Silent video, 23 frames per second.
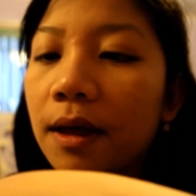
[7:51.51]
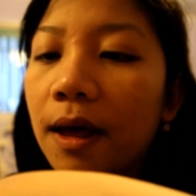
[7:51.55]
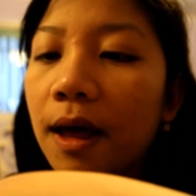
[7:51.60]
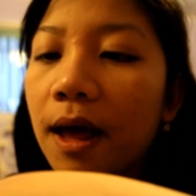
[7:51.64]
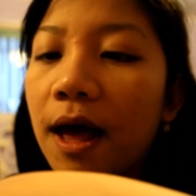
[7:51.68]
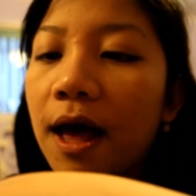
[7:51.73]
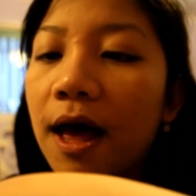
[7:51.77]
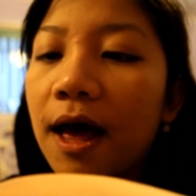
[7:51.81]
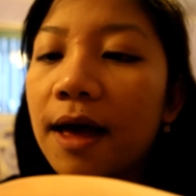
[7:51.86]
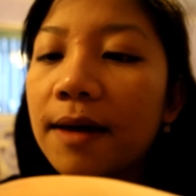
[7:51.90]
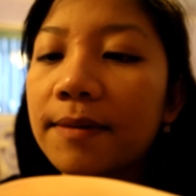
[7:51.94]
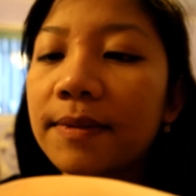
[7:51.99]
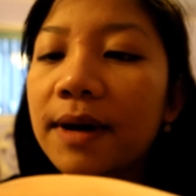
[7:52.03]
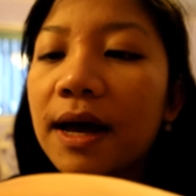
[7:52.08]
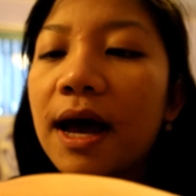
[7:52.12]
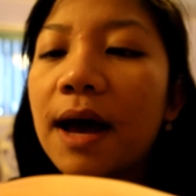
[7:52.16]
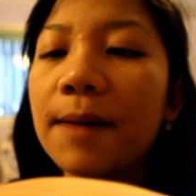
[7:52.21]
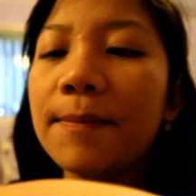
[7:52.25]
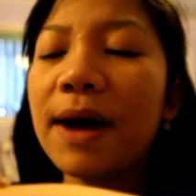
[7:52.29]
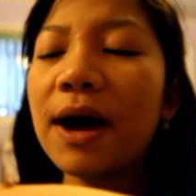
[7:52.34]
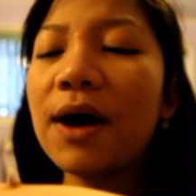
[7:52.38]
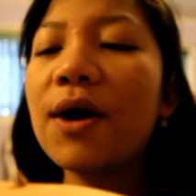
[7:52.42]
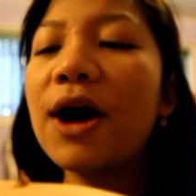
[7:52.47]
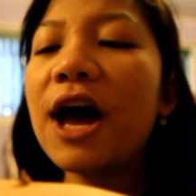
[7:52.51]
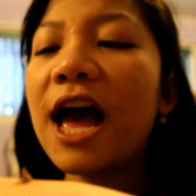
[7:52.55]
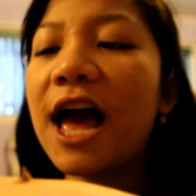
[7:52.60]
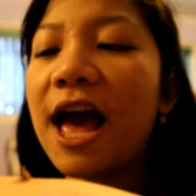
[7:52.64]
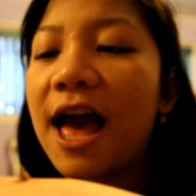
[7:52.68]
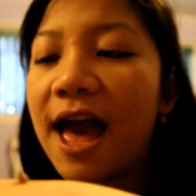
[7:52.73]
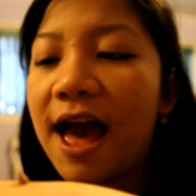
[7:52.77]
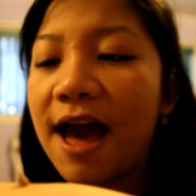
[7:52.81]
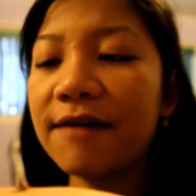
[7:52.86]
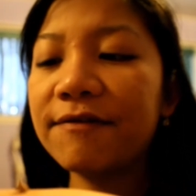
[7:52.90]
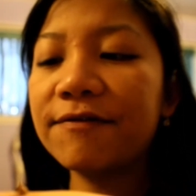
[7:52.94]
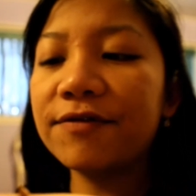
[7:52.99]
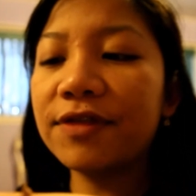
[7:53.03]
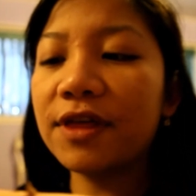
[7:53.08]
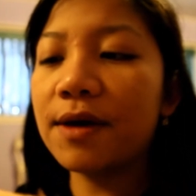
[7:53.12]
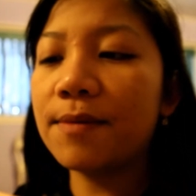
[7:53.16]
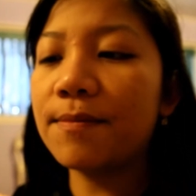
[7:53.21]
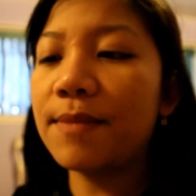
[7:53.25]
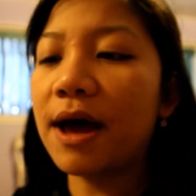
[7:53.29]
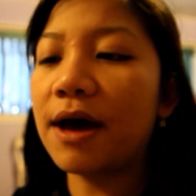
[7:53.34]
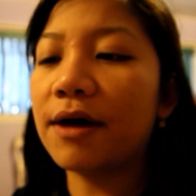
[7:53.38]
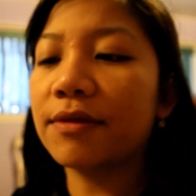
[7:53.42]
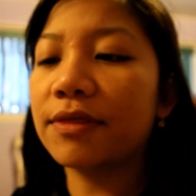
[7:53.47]
About half the
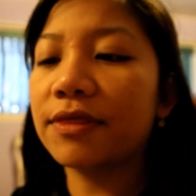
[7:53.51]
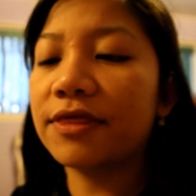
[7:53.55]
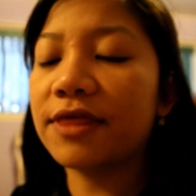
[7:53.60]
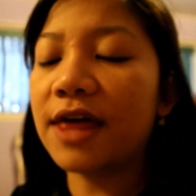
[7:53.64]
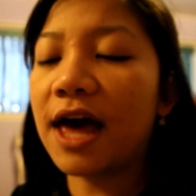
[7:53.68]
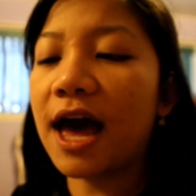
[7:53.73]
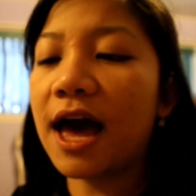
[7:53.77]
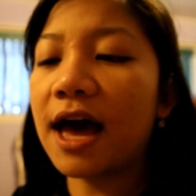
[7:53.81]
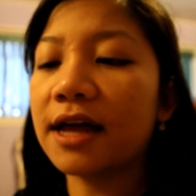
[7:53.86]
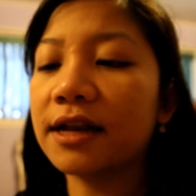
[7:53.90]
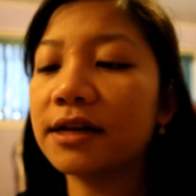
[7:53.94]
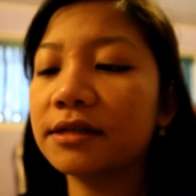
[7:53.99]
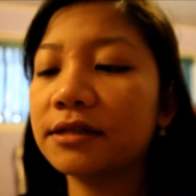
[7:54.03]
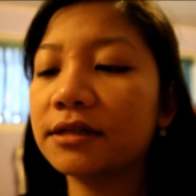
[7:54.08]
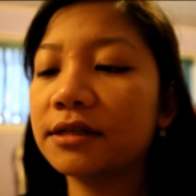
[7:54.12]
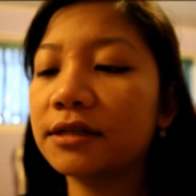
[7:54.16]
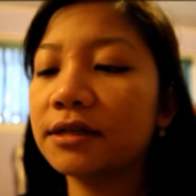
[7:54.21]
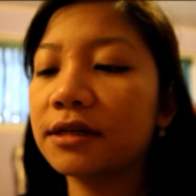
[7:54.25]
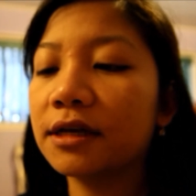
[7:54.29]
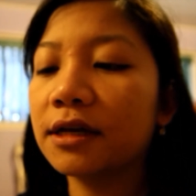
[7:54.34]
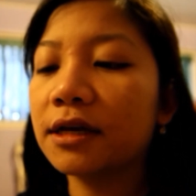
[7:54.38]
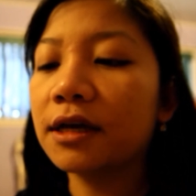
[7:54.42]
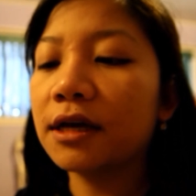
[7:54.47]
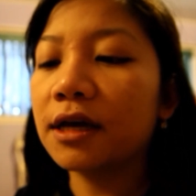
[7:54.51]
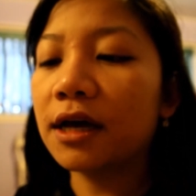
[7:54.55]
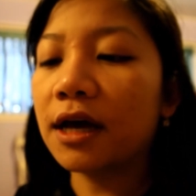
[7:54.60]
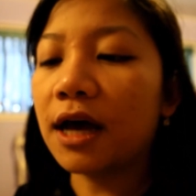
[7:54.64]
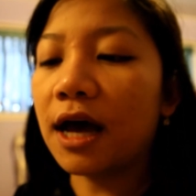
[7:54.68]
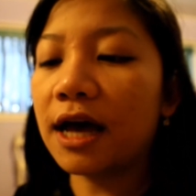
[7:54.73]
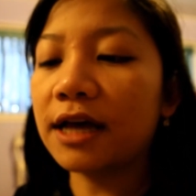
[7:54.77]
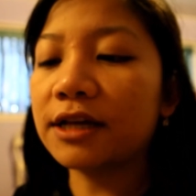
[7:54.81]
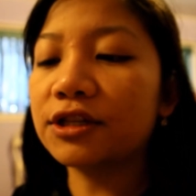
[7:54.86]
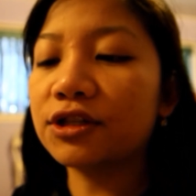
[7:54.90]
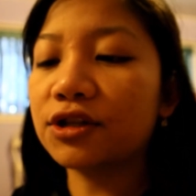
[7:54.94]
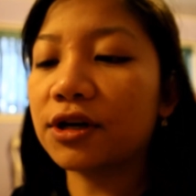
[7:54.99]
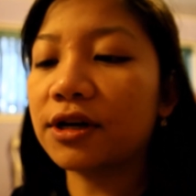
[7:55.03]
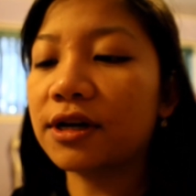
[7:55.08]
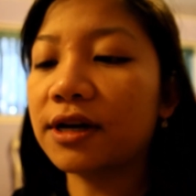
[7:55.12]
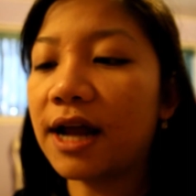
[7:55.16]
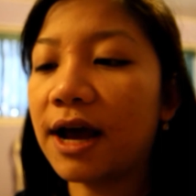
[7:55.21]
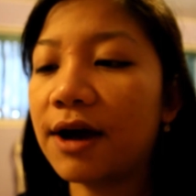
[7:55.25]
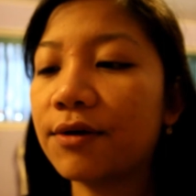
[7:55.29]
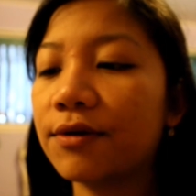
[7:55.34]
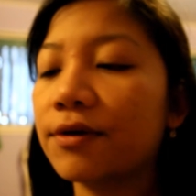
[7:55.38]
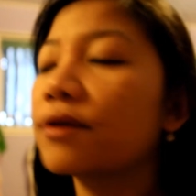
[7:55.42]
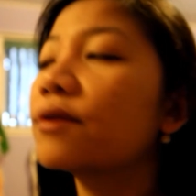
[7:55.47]
amount that I started
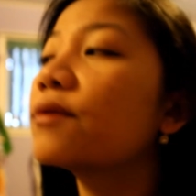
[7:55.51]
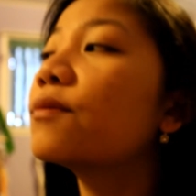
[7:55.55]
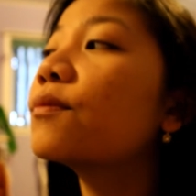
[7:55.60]
out